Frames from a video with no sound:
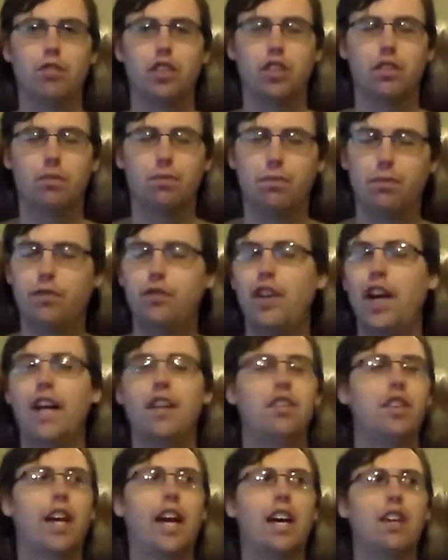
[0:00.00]
just
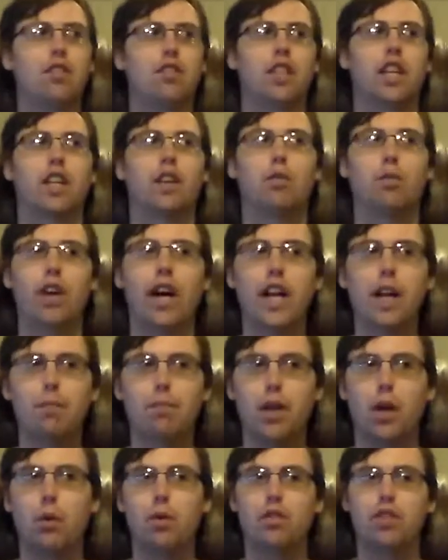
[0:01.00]
fantastic, right
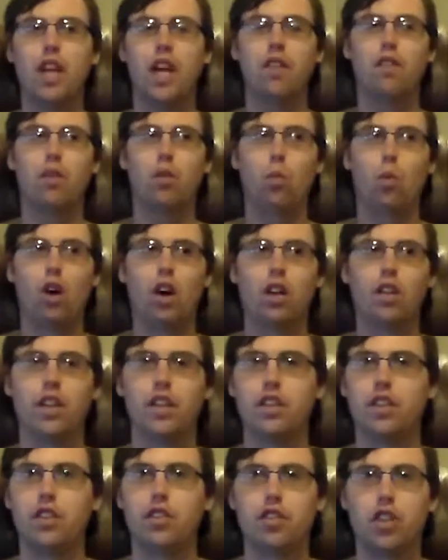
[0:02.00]
up there with David
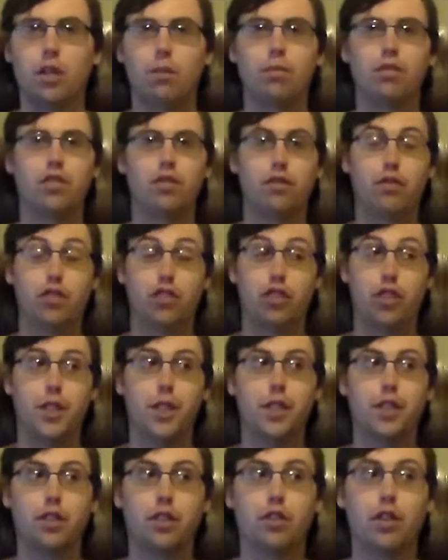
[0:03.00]
Walland in terms of
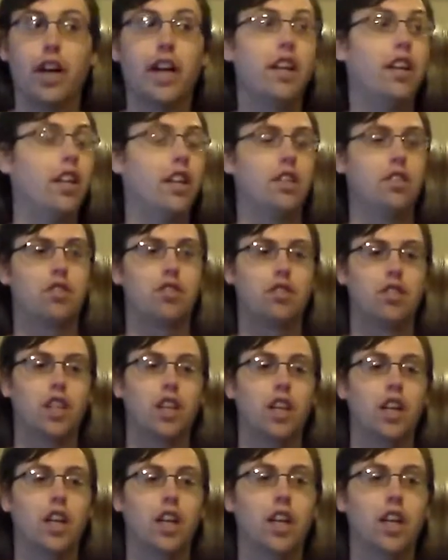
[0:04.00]
sheer greatness.